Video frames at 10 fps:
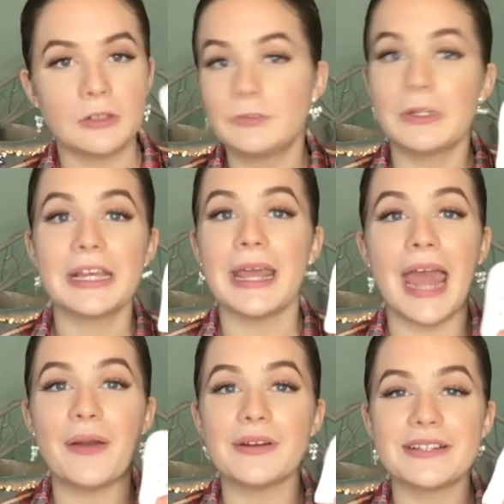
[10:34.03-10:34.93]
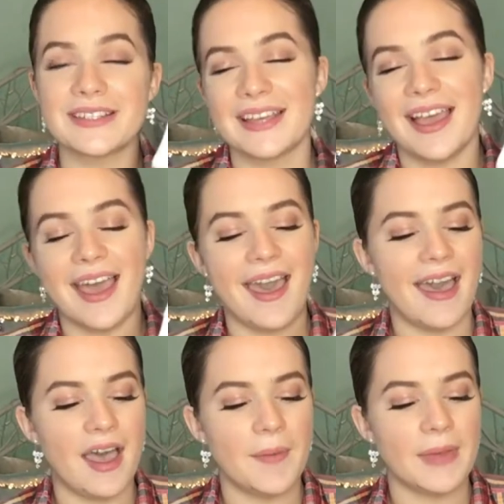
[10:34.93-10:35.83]
48 hours.
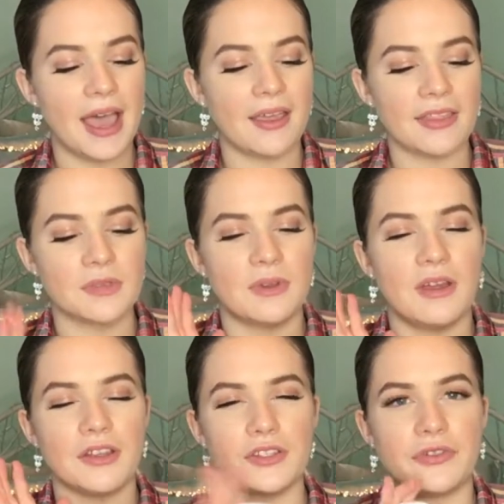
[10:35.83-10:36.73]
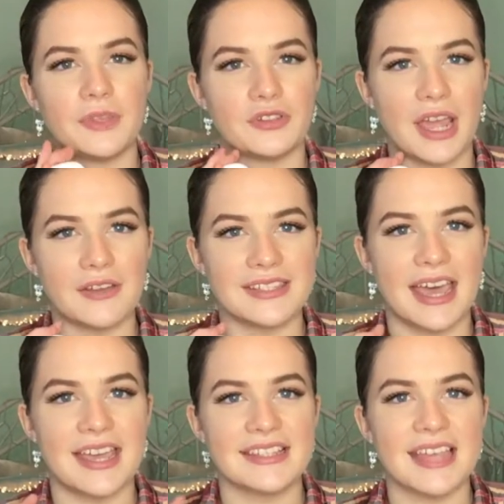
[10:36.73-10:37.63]
I got this one also from the trial
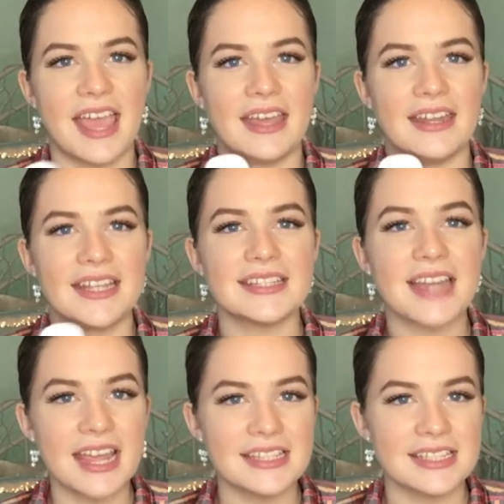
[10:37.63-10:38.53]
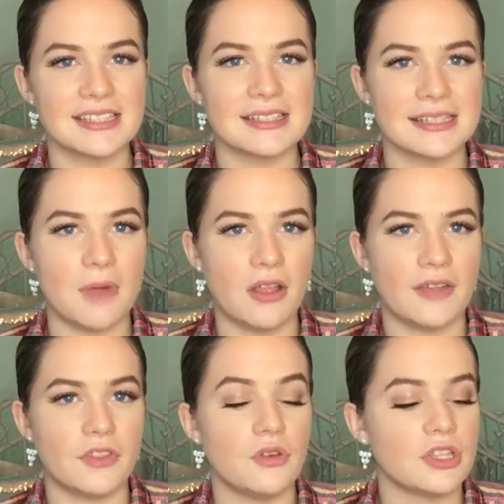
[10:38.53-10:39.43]
size, and it's nice because it's small
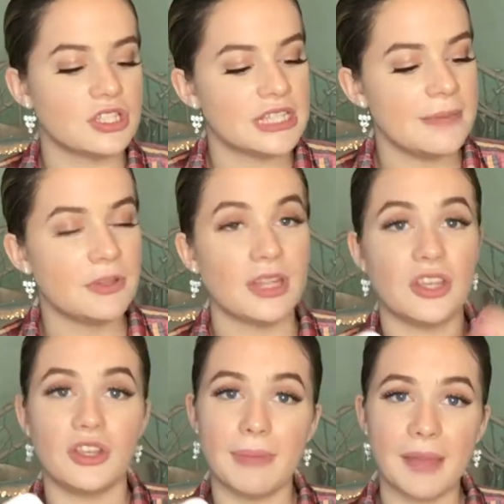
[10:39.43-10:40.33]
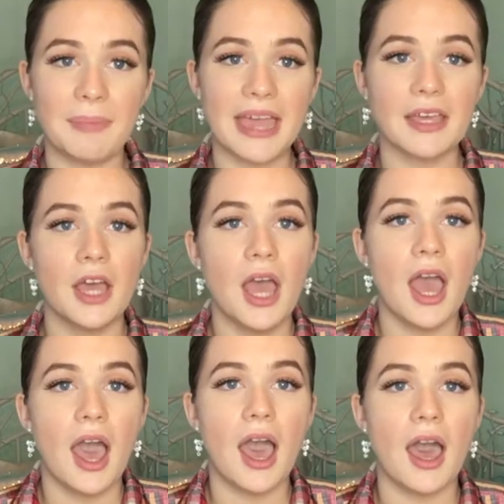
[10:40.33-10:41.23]
enough that you can just keep in like your backpack.
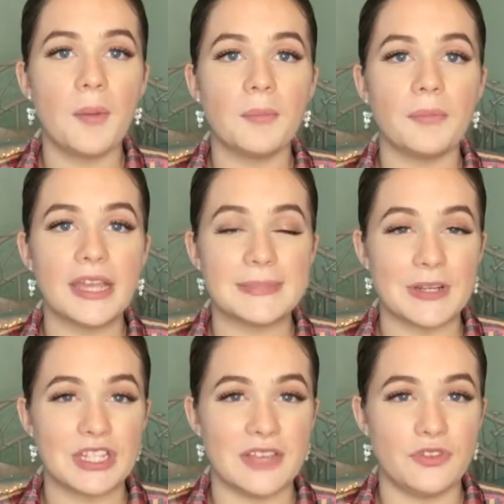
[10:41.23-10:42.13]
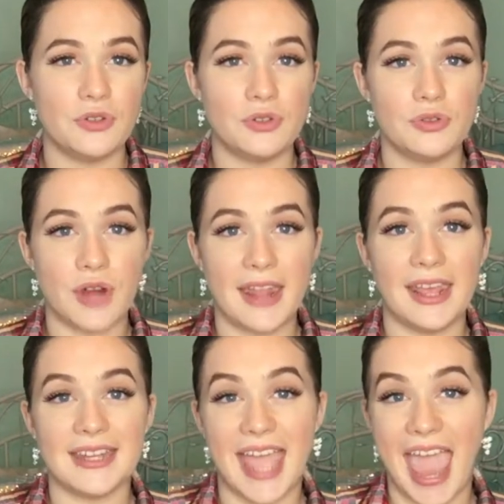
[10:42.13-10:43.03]
Especially if you do dry
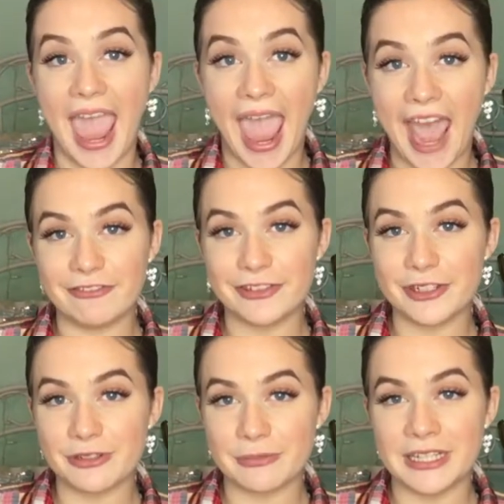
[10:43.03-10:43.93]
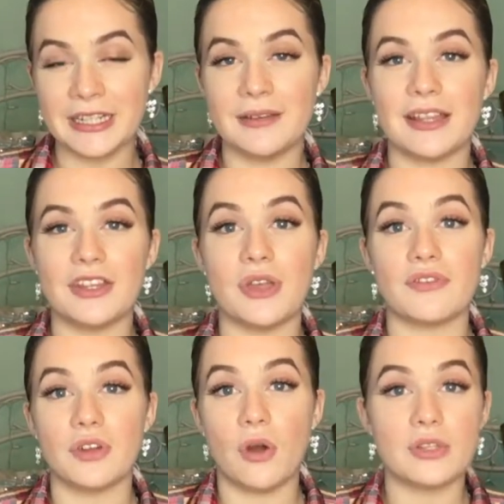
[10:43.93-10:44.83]
land after swimming and then you
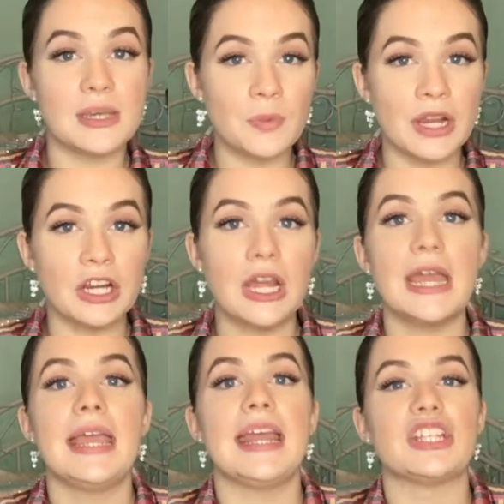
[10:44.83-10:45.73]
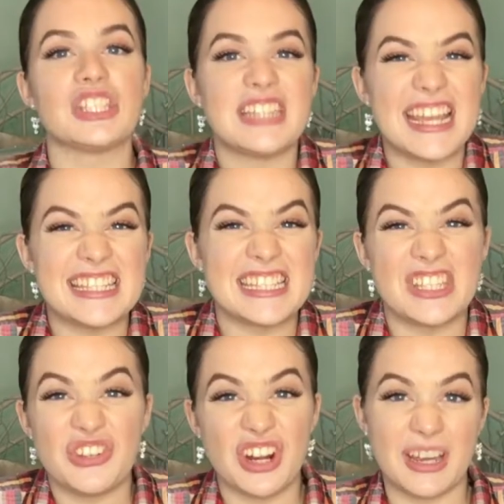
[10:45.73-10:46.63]
have to go somewhere. It's just nice because
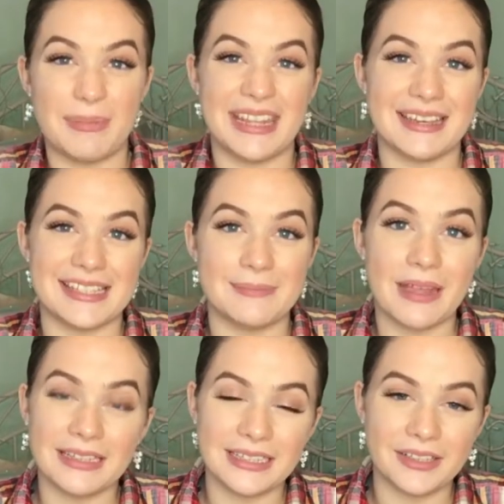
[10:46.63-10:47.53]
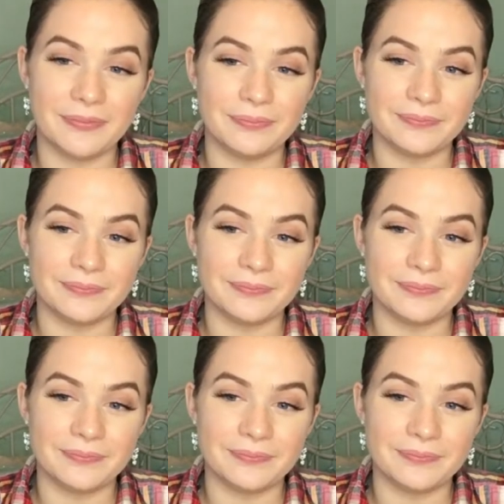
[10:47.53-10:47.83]
then you're not going to be like a smelly,